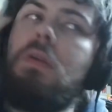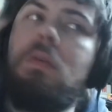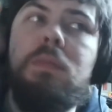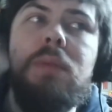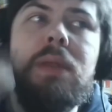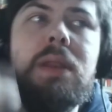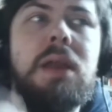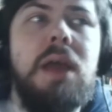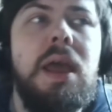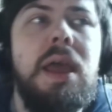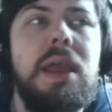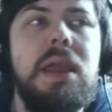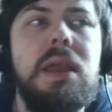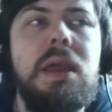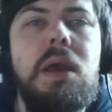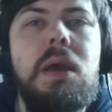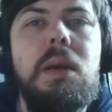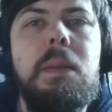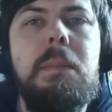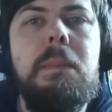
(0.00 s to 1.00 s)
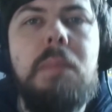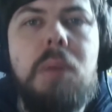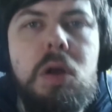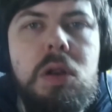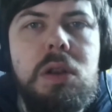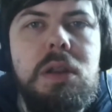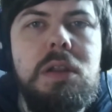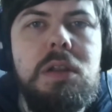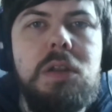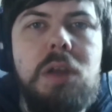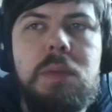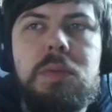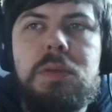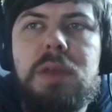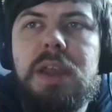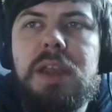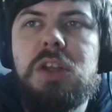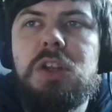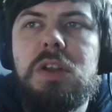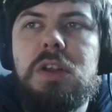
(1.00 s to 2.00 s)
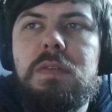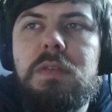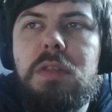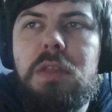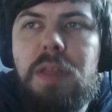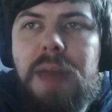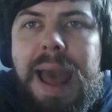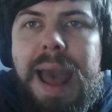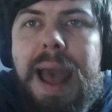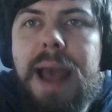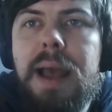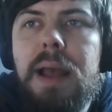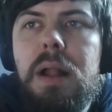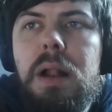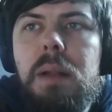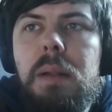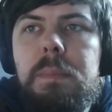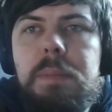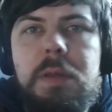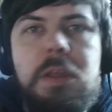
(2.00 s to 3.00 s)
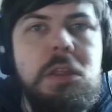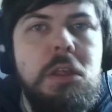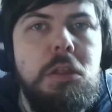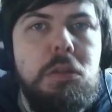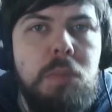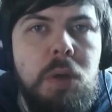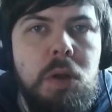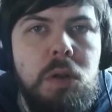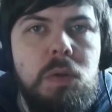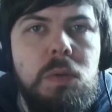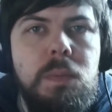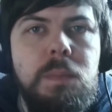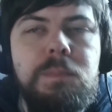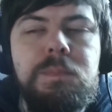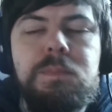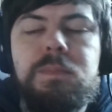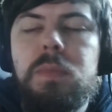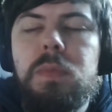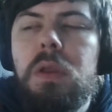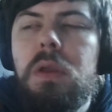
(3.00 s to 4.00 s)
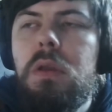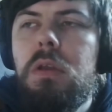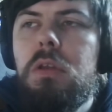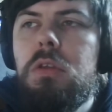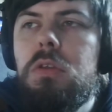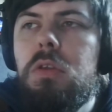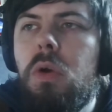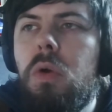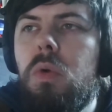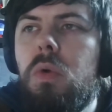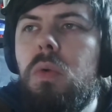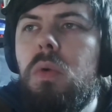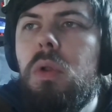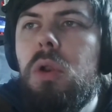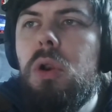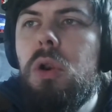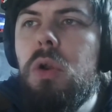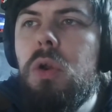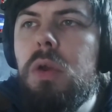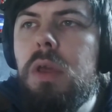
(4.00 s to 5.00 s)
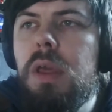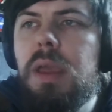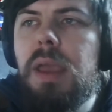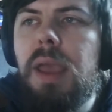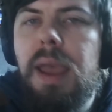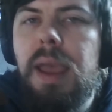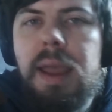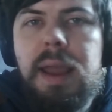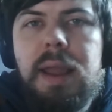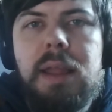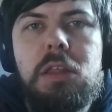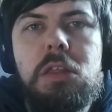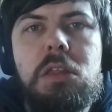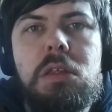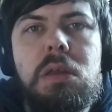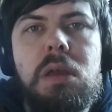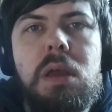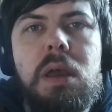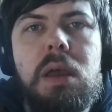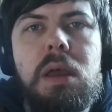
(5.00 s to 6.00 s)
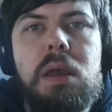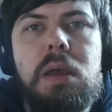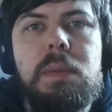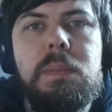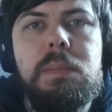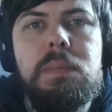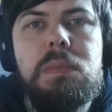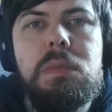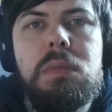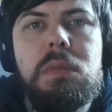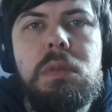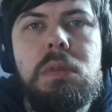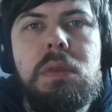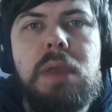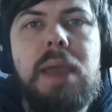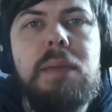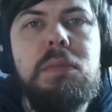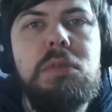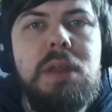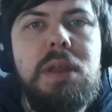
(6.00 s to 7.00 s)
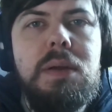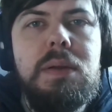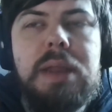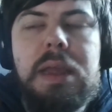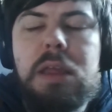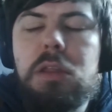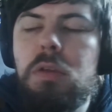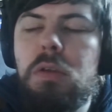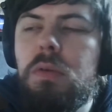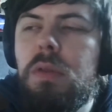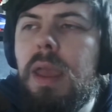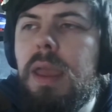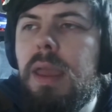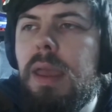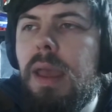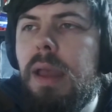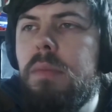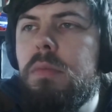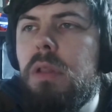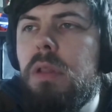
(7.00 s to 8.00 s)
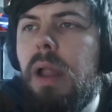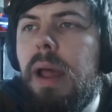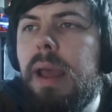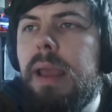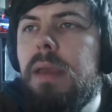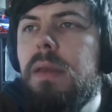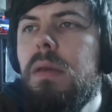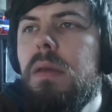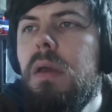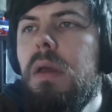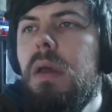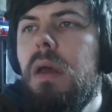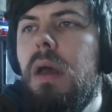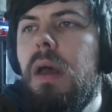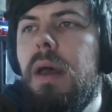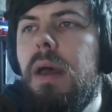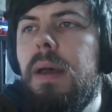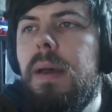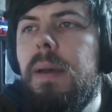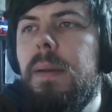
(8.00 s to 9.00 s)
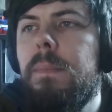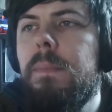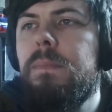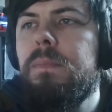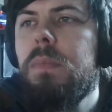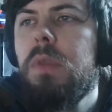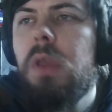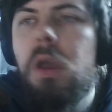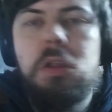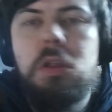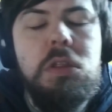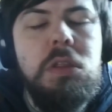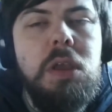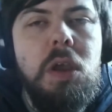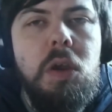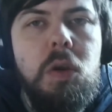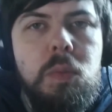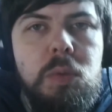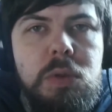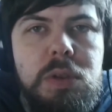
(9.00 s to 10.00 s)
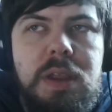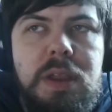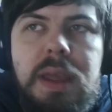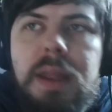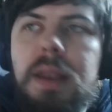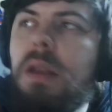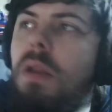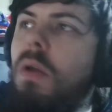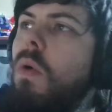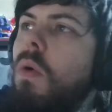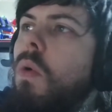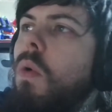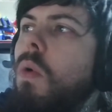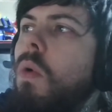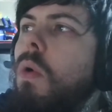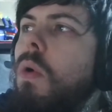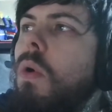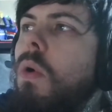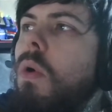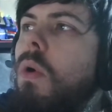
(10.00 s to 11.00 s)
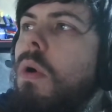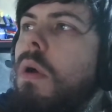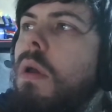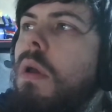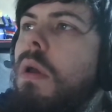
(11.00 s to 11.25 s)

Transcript: of been a modern interpretation of that business model. So looking at games nowadays, so take games like Curse of the Obra Dinn, or